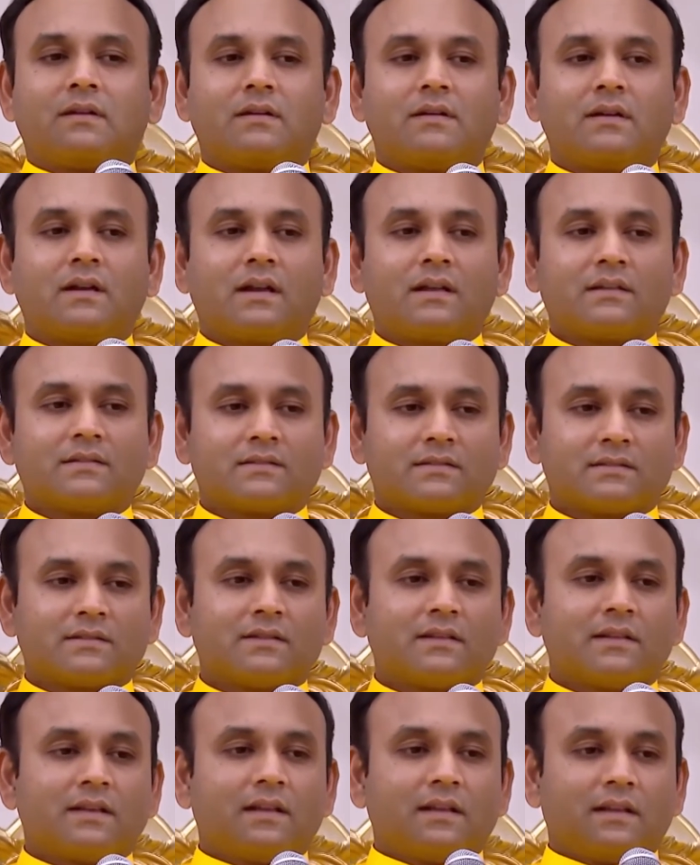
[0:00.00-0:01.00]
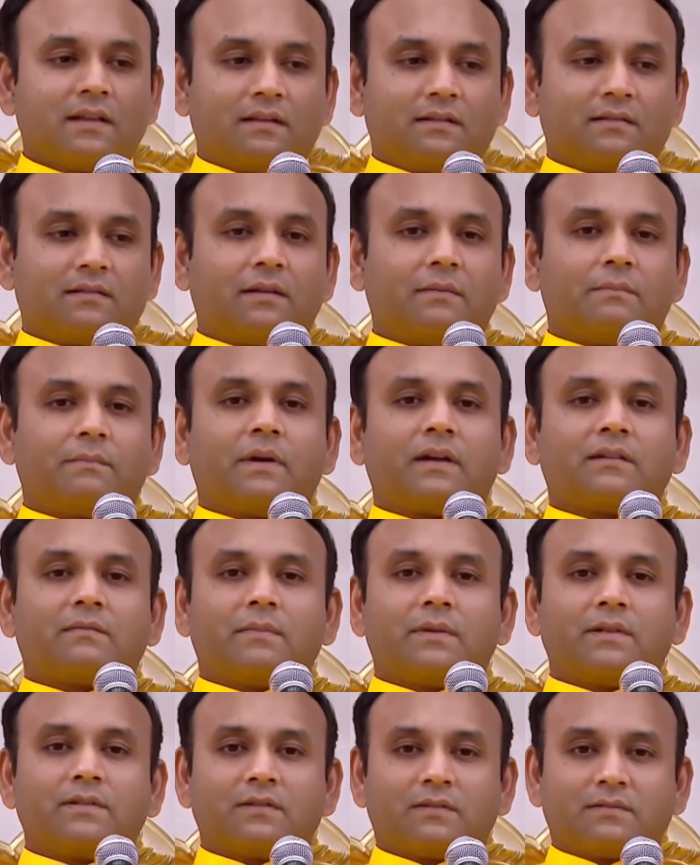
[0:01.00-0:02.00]
third class
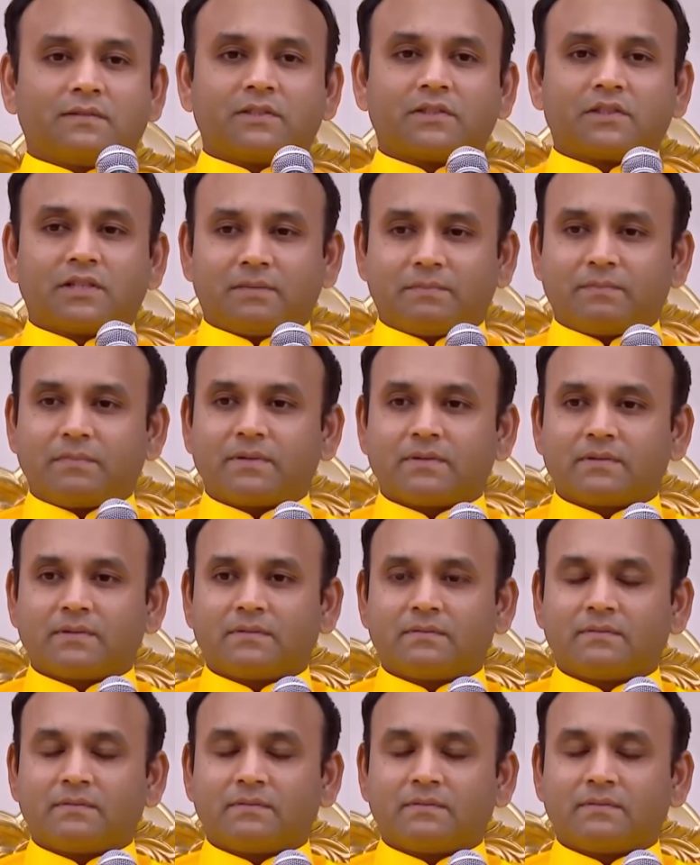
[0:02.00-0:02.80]
compartments of the ship,